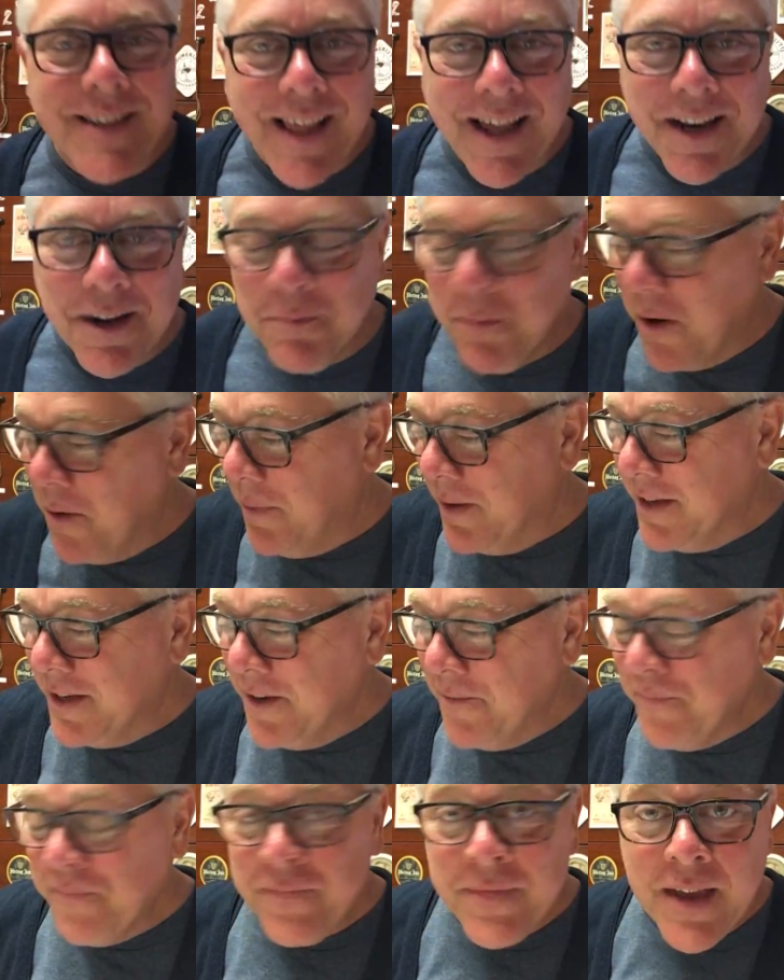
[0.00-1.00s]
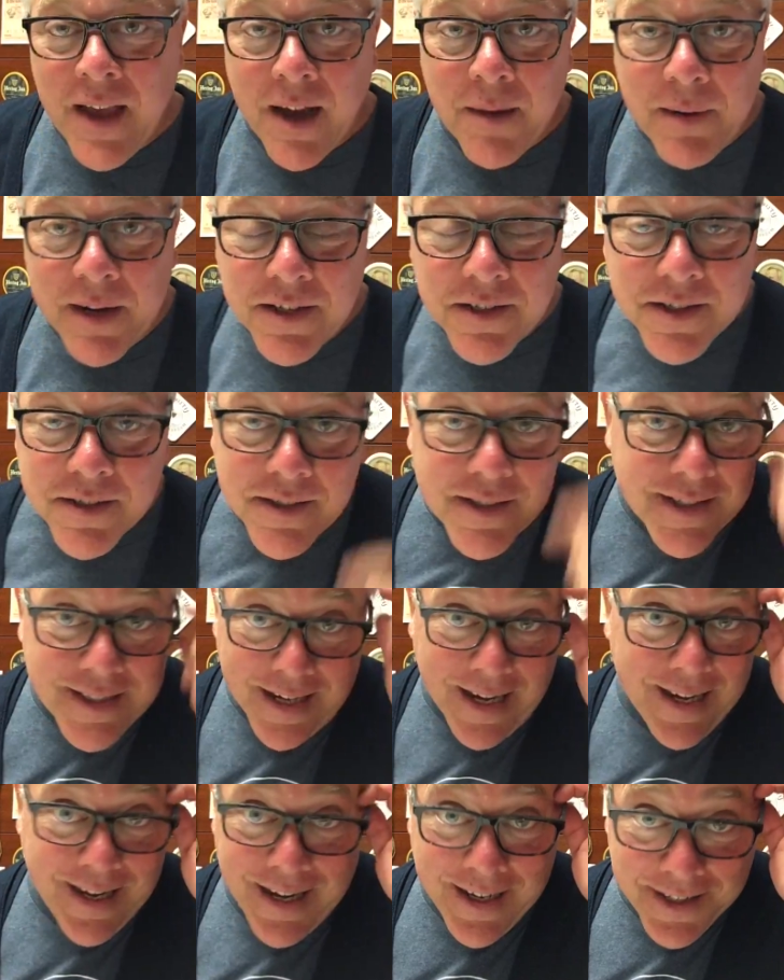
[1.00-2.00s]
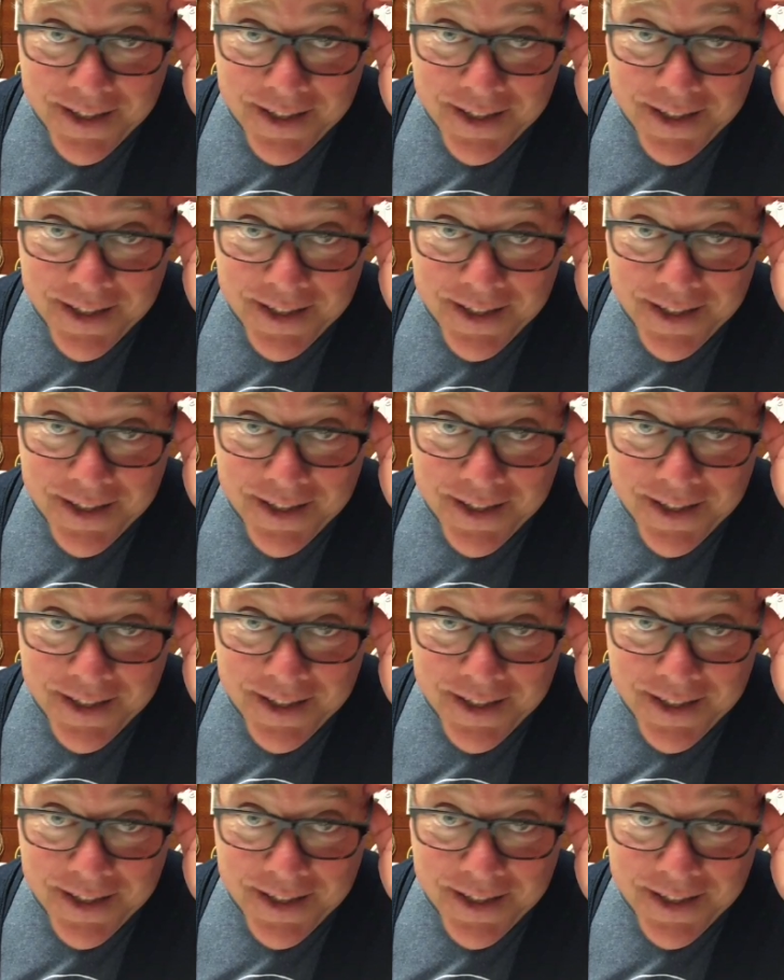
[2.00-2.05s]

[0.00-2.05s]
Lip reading: to that in a moment. But I should say,